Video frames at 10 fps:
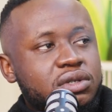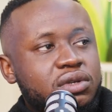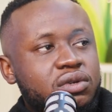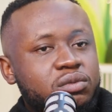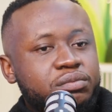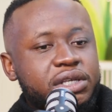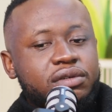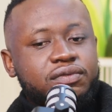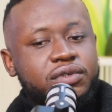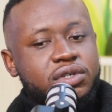So be
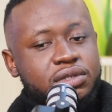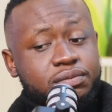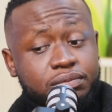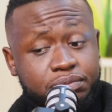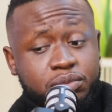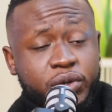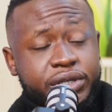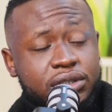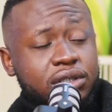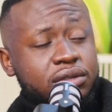the first
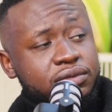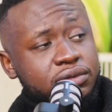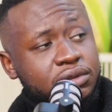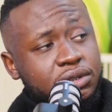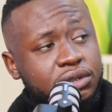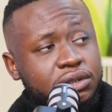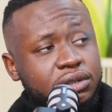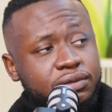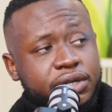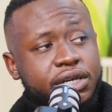point of
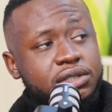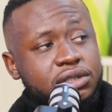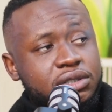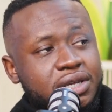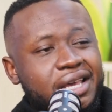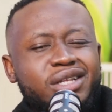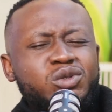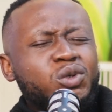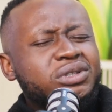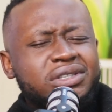kindness,
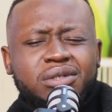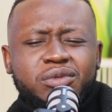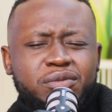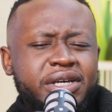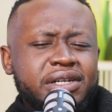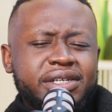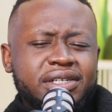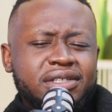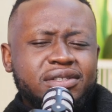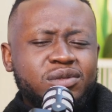and talk to someone, man.
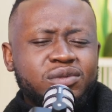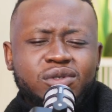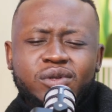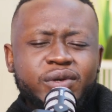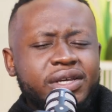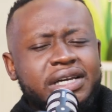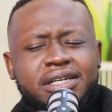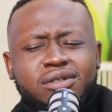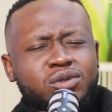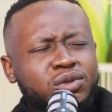Like you ain't
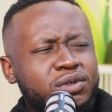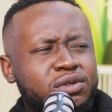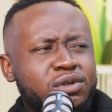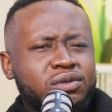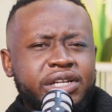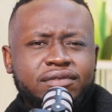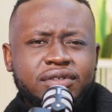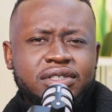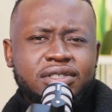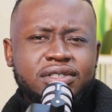gotta go through it alone. Life
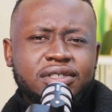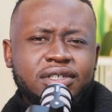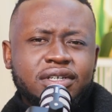is.